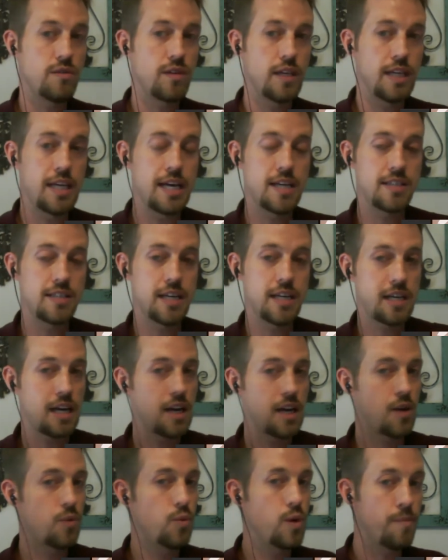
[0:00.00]
and he has that kind
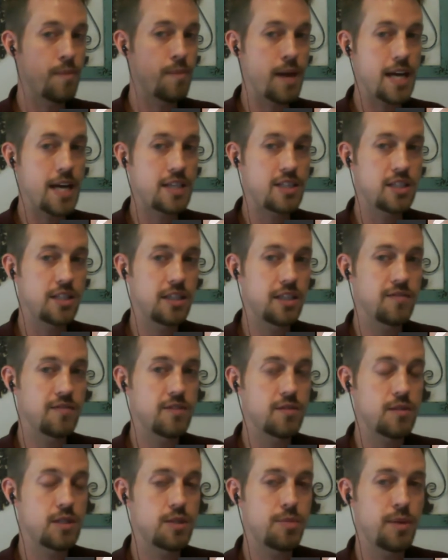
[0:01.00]
of whip action that gives
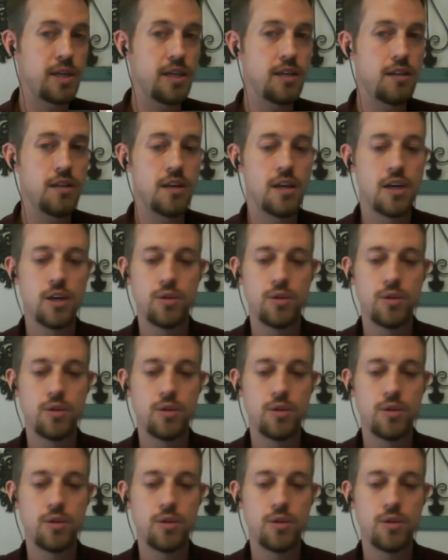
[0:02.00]
him the speed.